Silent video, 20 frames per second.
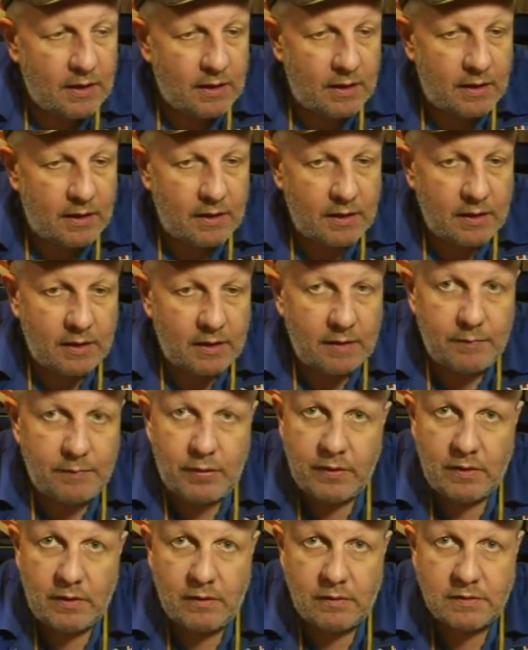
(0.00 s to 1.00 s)
And
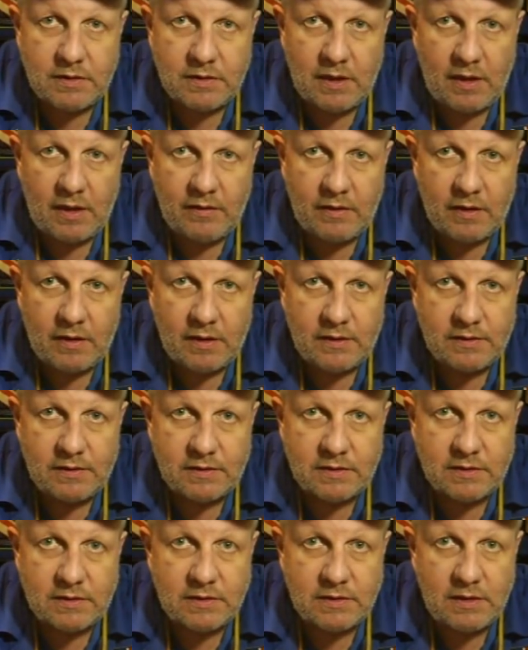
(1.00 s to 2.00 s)
put it all together and
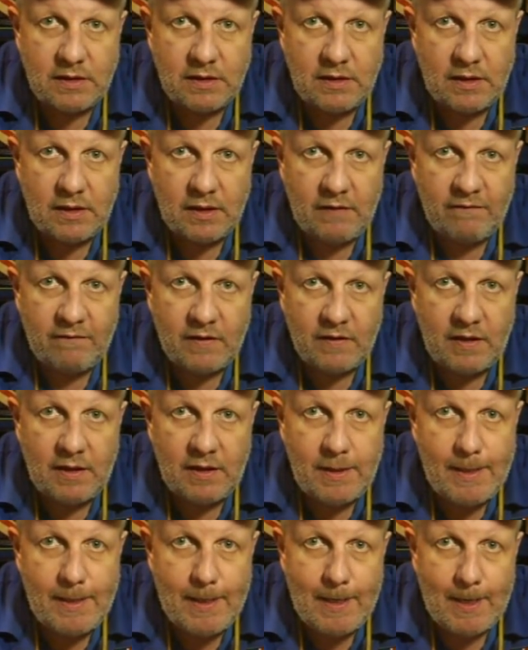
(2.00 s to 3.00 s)
see if
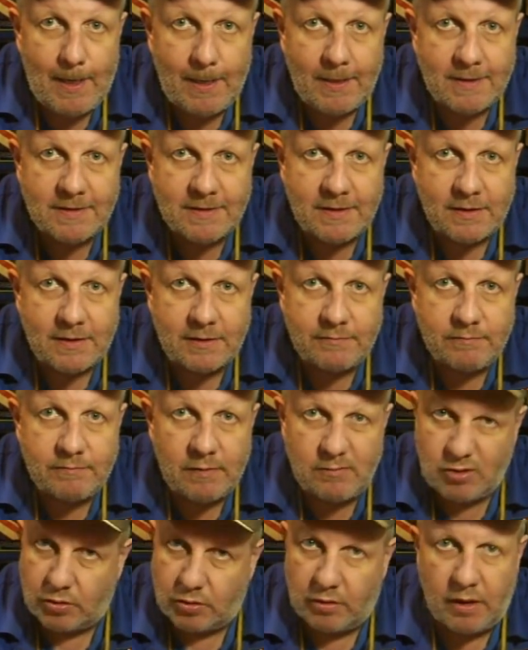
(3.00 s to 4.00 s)
he likes it.
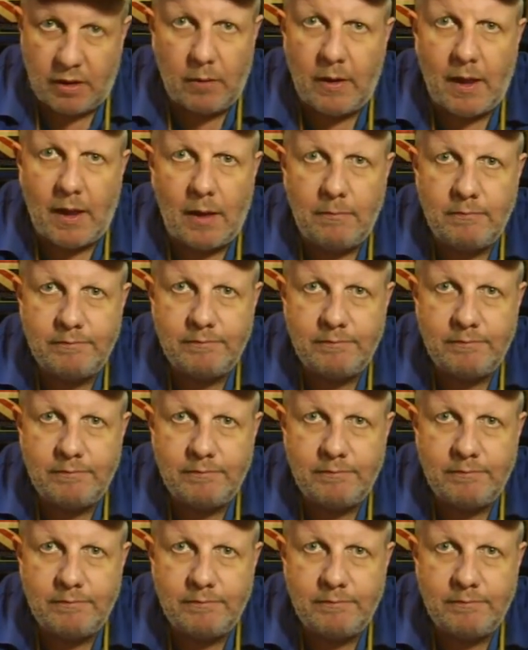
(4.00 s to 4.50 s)
I'm sure he will.